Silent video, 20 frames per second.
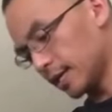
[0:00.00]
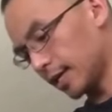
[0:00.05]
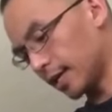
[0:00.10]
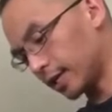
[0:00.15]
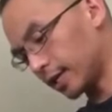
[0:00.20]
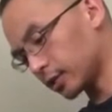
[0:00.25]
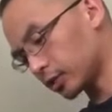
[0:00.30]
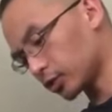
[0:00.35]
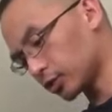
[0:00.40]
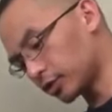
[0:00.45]

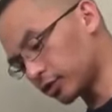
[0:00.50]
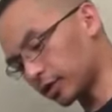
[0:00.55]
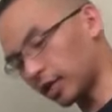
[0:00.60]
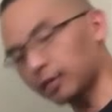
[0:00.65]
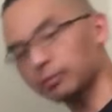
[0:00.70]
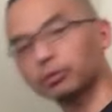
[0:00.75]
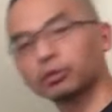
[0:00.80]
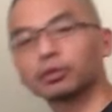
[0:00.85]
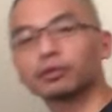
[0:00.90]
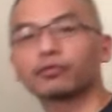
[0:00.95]
entry
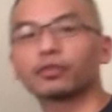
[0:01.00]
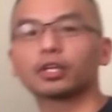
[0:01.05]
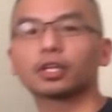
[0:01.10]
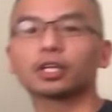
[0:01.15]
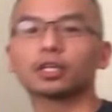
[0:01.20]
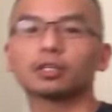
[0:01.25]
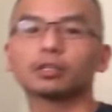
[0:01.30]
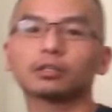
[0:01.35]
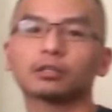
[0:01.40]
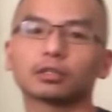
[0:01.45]
saber
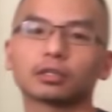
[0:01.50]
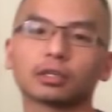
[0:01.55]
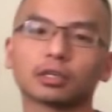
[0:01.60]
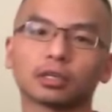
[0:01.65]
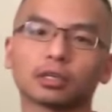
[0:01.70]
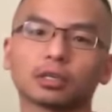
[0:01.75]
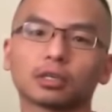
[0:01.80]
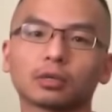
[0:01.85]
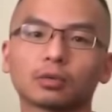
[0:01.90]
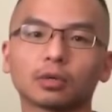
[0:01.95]
video,
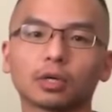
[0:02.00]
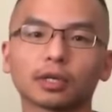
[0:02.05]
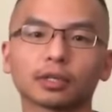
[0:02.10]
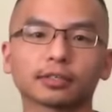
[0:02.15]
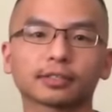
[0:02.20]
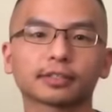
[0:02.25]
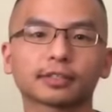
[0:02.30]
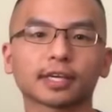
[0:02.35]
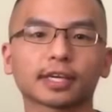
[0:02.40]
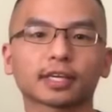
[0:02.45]
while the
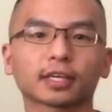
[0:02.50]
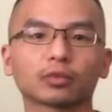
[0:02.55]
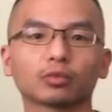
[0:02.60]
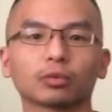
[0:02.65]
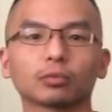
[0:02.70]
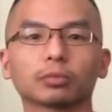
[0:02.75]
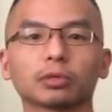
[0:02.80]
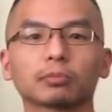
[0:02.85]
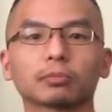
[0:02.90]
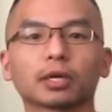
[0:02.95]
second
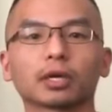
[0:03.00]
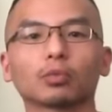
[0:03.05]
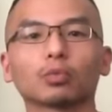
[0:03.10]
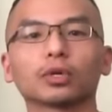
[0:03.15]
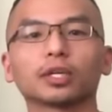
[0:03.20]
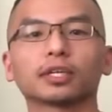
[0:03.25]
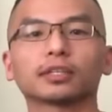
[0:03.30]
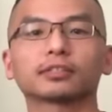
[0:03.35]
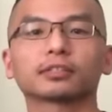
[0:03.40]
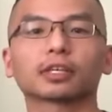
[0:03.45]
will be my
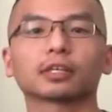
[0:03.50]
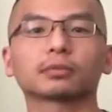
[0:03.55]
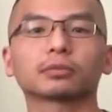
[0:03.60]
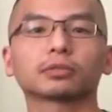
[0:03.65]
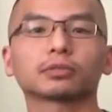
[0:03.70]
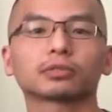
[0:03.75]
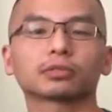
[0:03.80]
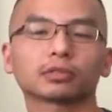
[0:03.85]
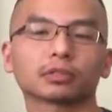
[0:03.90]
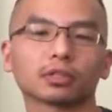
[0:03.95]
winning
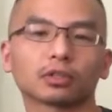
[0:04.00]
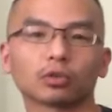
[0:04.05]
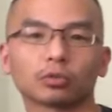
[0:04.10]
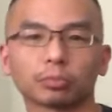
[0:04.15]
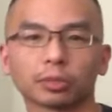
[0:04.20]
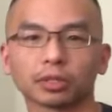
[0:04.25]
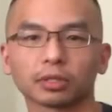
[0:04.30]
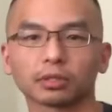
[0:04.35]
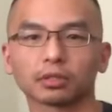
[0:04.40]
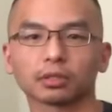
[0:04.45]
sabers, and it will
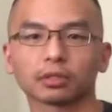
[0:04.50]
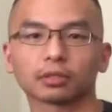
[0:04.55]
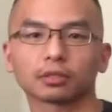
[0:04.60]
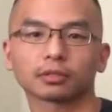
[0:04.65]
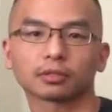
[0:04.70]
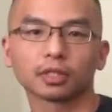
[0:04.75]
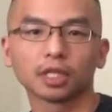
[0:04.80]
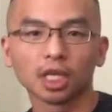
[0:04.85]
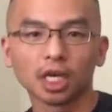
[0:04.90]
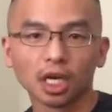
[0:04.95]
be in the
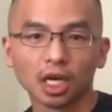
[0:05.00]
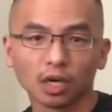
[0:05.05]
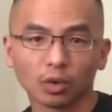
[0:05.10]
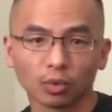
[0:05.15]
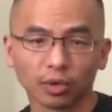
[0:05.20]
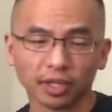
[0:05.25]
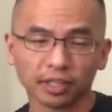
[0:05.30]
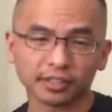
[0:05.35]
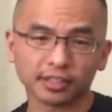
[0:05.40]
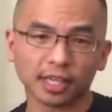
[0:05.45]

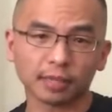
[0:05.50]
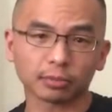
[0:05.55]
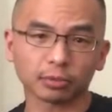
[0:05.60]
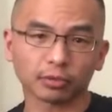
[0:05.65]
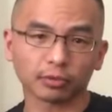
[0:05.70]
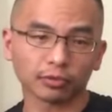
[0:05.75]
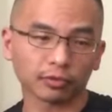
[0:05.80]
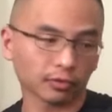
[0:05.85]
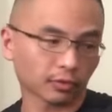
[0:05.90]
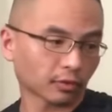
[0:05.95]
winning saber
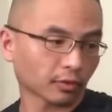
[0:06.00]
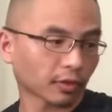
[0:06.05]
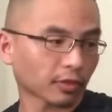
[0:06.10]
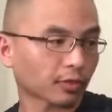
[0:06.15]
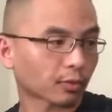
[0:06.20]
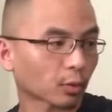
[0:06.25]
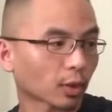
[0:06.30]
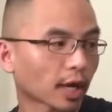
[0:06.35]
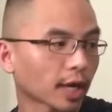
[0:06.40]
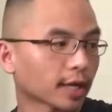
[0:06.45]

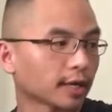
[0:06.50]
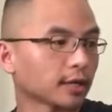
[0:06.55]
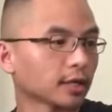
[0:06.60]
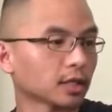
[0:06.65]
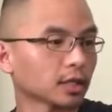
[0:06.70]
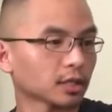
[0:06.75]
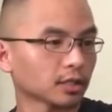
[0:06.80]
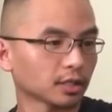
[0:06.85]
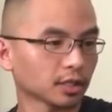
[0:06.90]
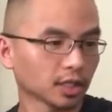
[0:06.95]
thread,
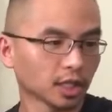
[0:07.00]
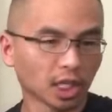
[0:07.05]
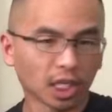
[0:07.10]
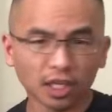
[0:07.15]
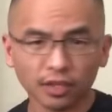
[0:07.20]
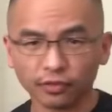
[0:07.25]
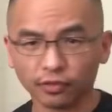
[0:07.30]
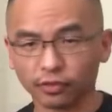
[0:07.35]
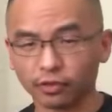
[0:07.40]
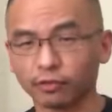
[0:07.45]

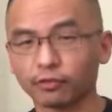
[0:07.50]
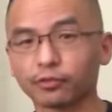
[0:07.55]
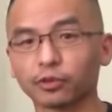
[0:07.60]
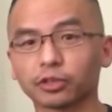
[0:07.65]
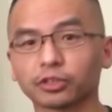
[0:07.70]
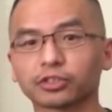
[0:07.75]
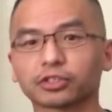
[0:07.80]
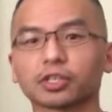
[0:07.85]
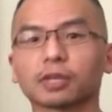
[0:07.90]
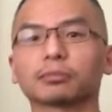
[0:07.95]
the
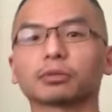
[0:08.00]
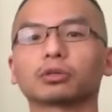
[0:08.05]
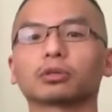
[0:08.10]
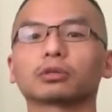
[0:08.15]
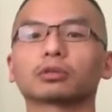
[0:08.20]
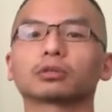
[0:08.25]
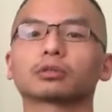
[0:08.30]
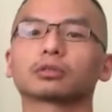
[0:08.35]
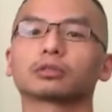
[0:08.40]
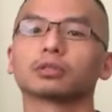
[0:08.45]
first Summer
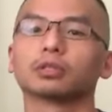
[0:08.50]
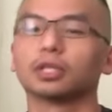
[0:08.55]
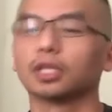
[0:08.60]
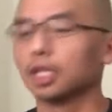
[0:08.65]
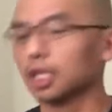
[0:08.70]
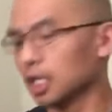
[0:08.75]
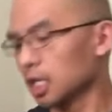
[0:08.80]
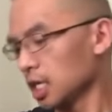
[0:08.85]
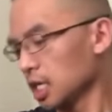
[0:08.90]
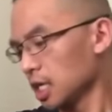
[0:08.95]

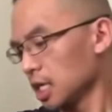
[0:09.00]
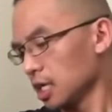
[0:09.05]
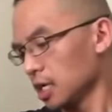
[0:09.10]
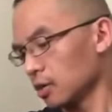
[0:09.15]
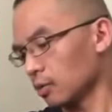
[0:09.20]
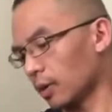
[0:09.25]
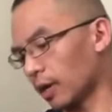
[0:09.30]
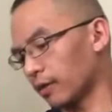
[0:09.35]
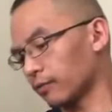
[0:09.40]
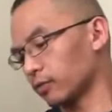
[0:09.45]

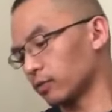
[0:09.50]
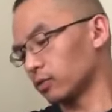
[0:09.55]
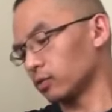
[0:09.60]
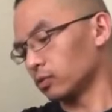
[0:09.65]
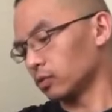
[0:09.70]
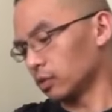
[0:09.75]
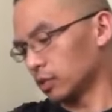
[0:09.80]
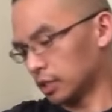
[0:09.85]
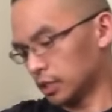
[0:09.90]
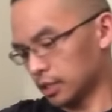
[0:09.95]

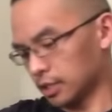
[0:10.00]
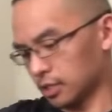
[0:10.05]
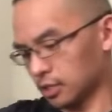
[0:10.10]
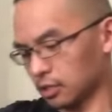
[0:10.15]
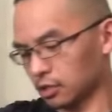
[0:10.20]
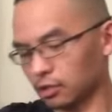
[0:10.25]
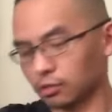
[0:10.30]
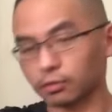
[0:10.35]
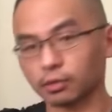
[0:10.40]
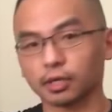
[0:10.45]

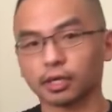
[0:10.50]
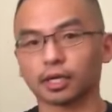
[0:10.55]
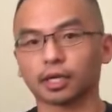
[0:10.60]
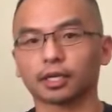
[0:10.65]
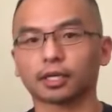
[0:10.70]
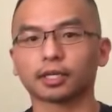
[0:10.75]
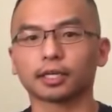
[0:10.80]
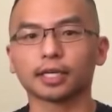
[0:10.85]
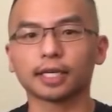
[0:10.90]
Raffle. All right.